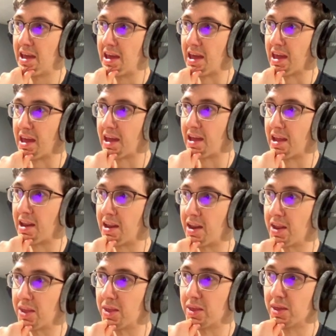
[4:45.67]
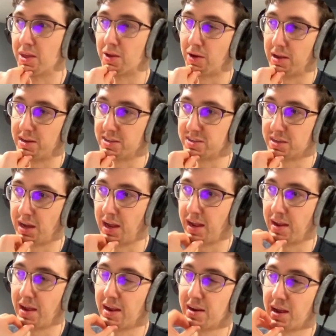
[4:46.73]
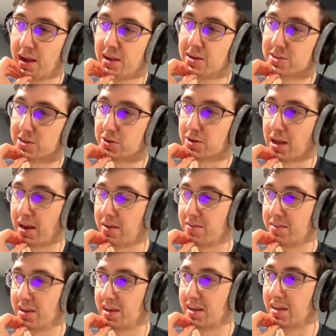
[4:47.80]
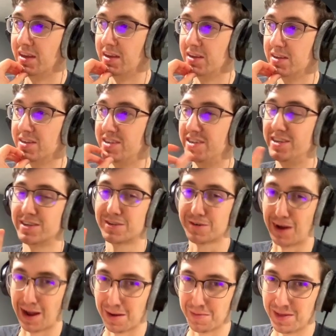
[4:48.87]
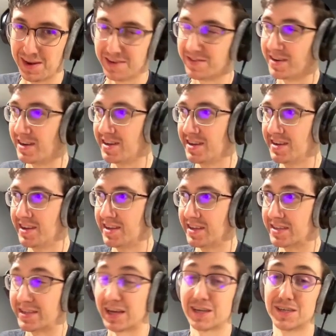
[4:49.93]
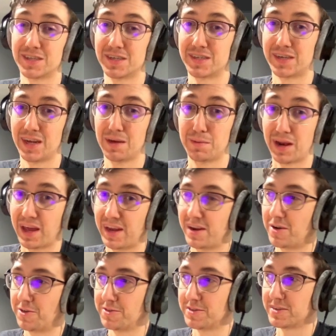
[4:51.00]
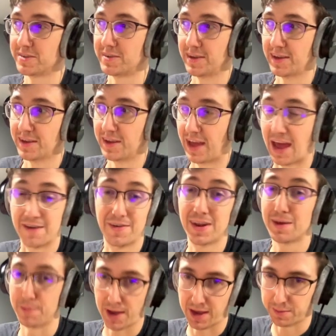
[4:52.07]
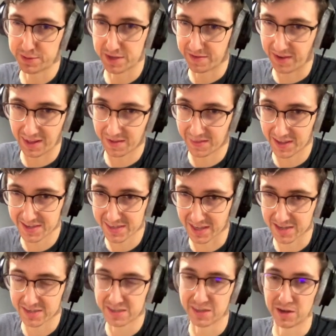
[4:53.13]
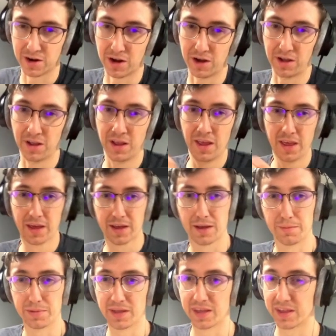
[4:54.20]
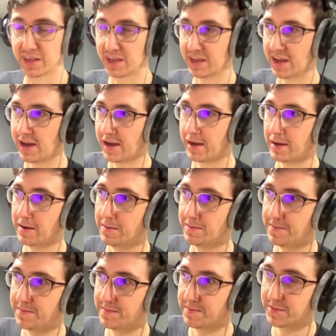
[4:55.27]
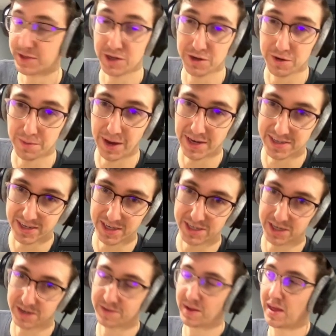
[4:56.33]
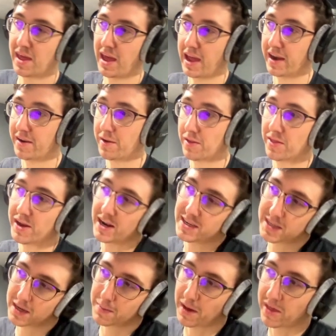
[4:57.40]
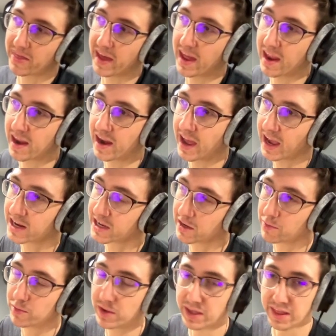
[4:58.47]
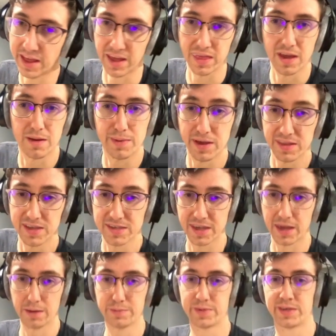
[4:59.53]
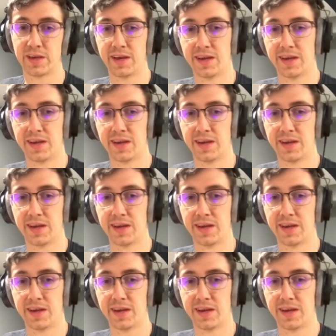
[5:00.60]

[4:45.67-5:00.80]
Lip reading: And I also kind of like describe the different sections of the city, but I don't have any maps of any of these things. They're all completely to your imagination. And the nice thing about that, and I actually really like that about these games,